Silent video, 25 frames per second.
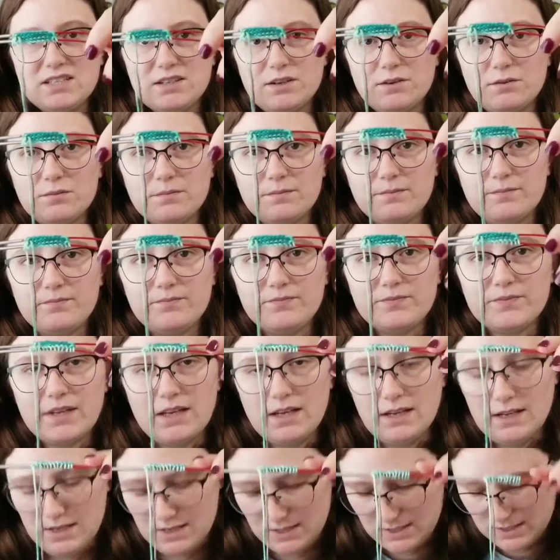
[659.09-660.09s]
toe.
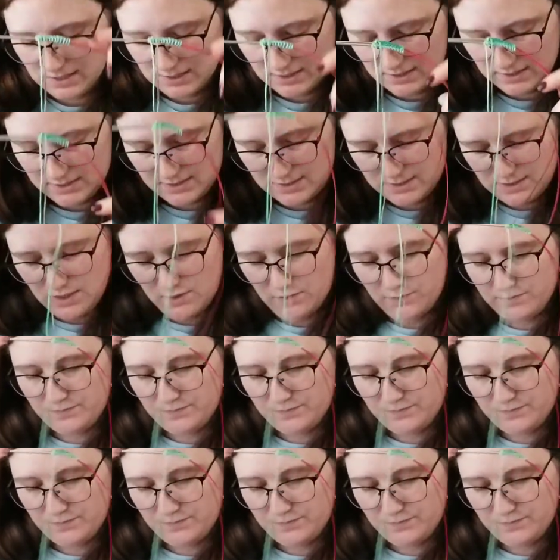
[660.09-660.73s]
So,